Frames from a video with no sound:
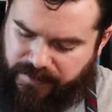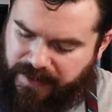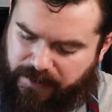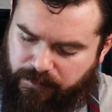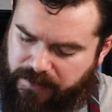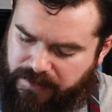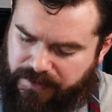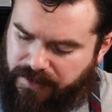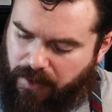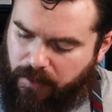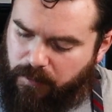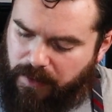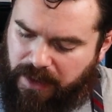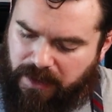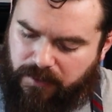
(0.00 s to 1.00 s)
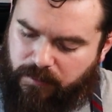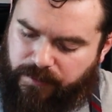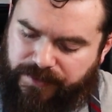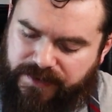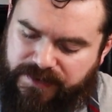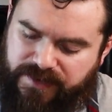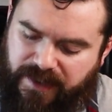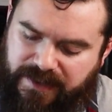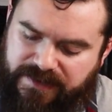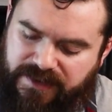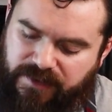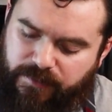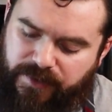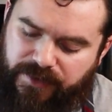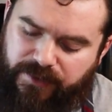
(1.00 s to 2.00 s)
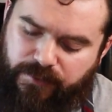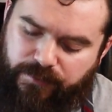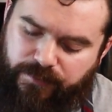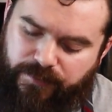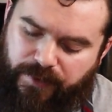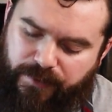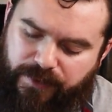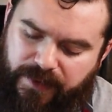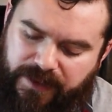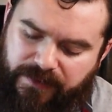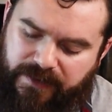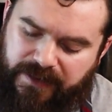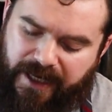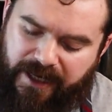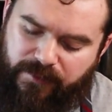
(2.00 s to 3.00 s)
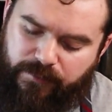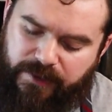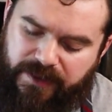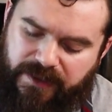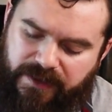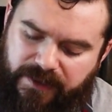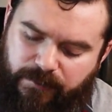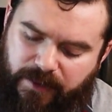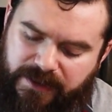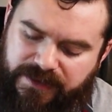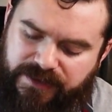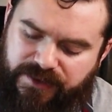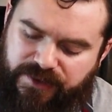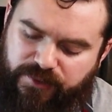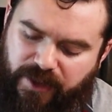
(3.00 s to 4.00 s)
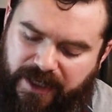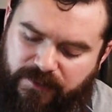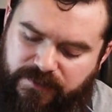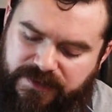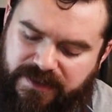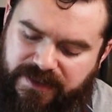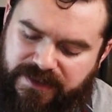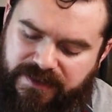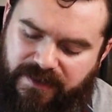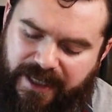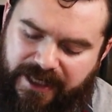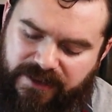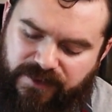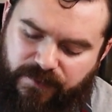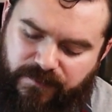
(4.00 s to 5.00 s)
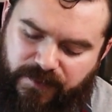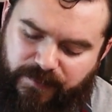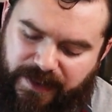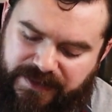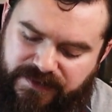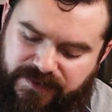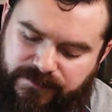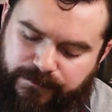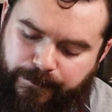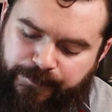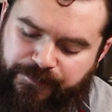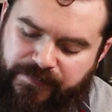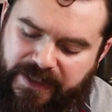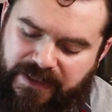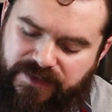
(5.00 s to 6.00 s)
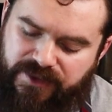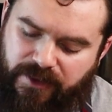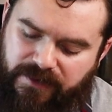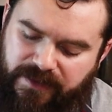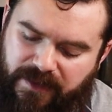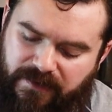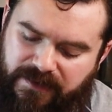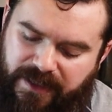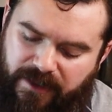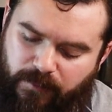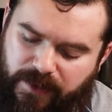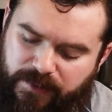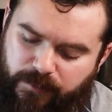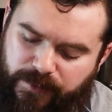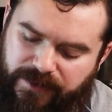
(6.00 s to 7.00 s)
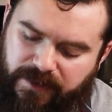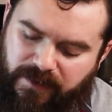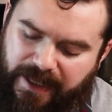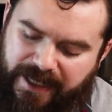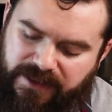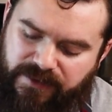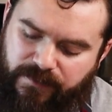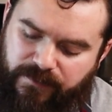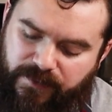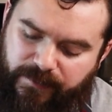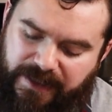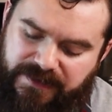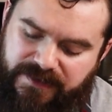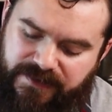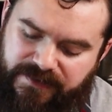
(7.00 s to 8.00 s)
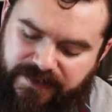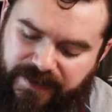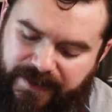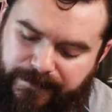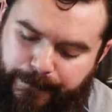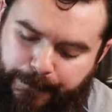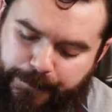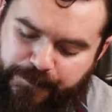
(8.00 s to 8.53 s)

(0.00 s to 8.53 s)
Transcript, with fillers: they really go well with the sauce here, but the, the thing that I really wanted to try was this lacto-fermented giardiniera, and I went with the lacto-fermented today